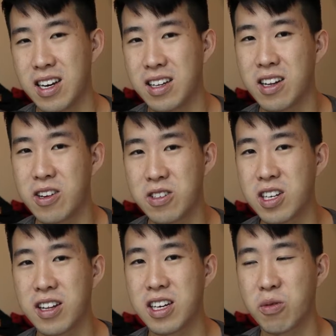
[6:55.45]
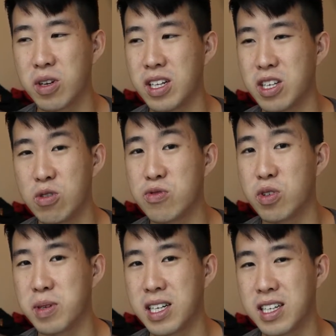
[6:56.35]
there's nothing really useful
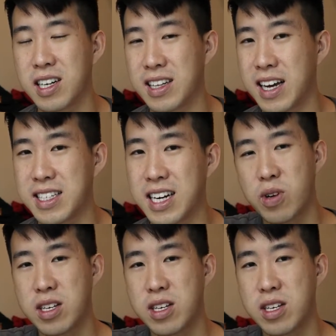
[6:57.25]
being done at that time.